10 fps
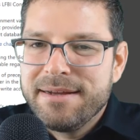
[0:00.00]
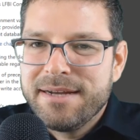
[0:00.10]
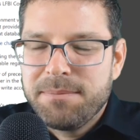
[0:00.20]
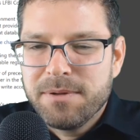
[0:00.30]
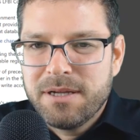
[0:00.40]
a
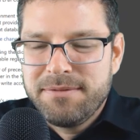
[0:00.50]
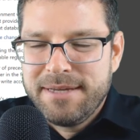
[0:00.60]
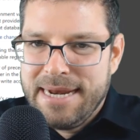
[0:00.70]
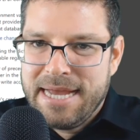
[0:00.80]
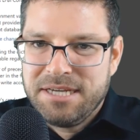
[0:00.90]
couple of
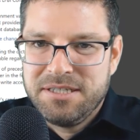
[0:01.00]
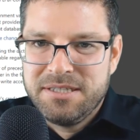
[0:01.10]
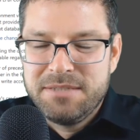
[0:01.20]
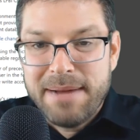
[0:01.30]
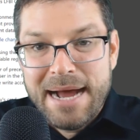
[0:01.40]

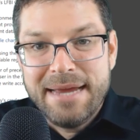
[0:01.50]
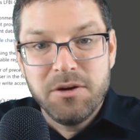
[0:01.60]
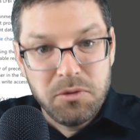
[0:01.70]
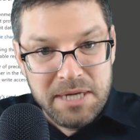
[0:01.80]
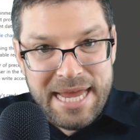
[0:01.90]
connections by
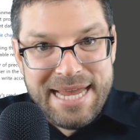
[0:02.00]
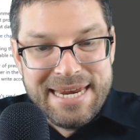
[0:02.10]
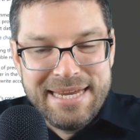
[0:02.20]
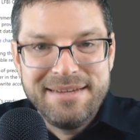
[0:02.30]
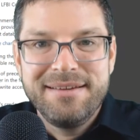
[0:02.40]

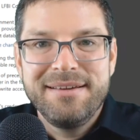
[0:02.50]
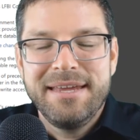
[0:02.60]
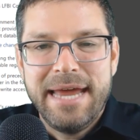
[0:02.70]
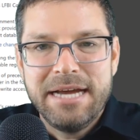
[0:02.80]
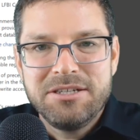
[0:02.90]
creating
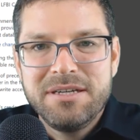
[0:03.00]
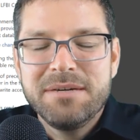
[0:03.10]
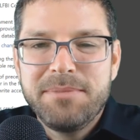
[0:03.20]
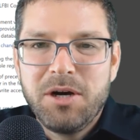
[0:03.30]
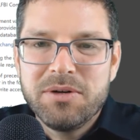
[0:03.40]
connection
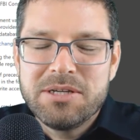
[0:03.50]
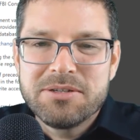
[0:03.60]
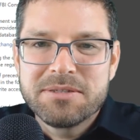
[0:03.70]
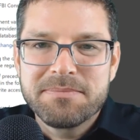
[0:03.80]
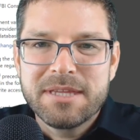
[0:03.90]
components.